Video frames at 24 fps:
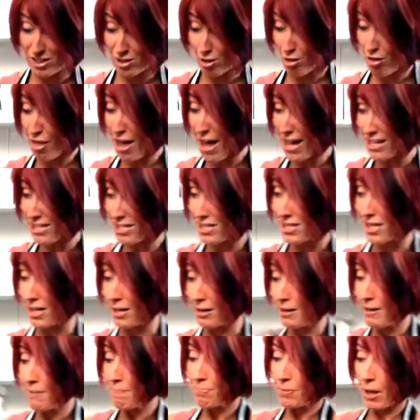So that's it.
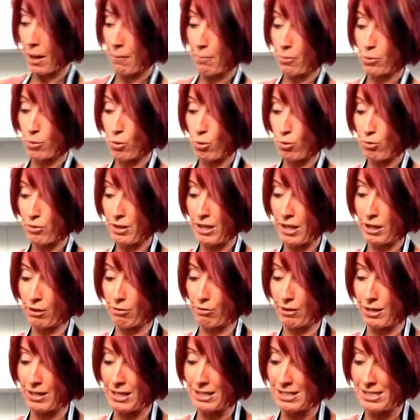I put all the
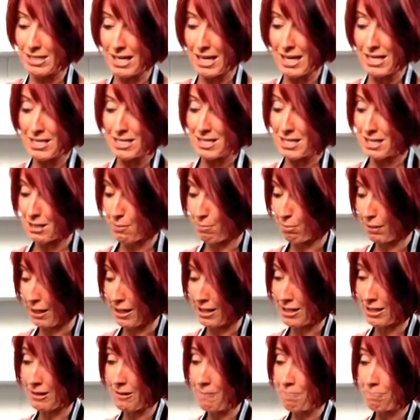ingredients into the
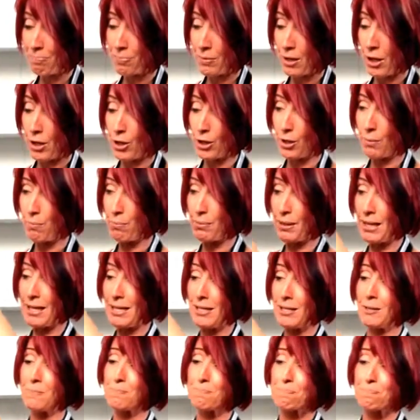blender. I'm going to blend
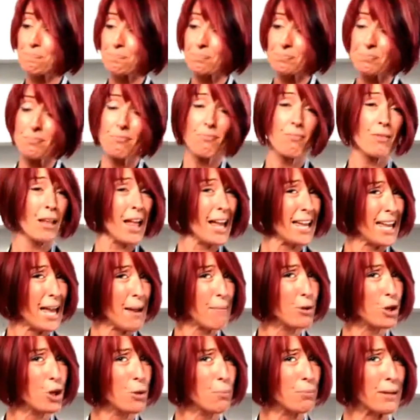it. I am
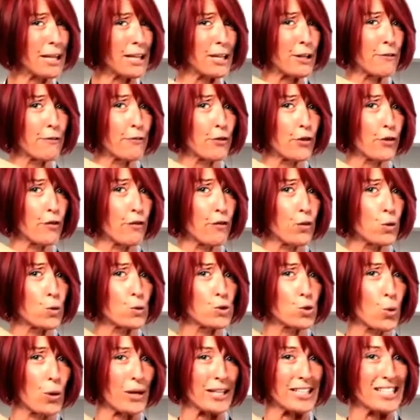going to blend it for a full
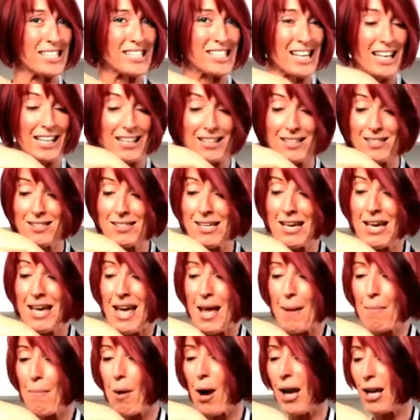20 seconds.
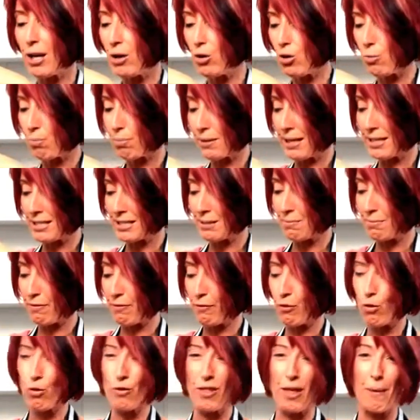It might look blended
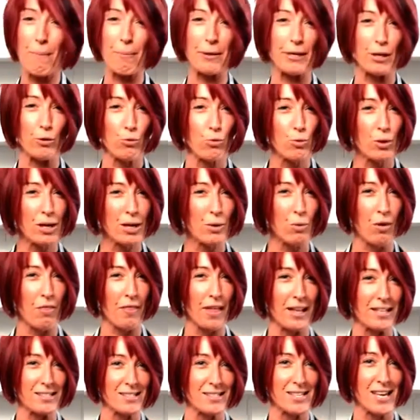before that, but you really want
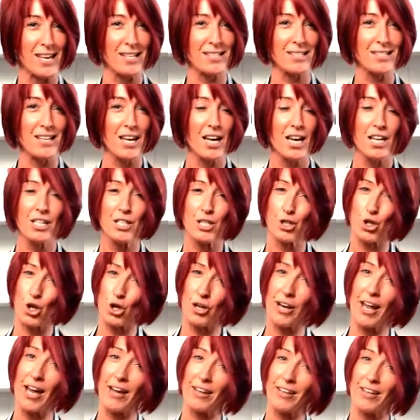that zest to
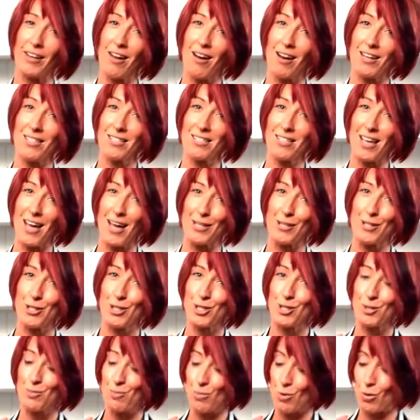turn out nice and
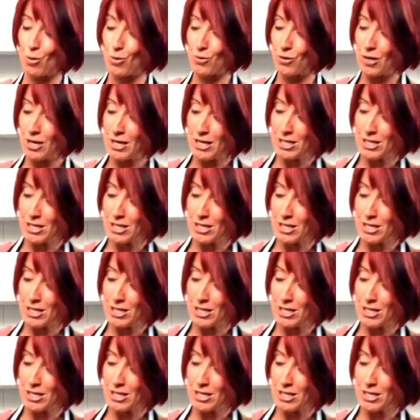smooth.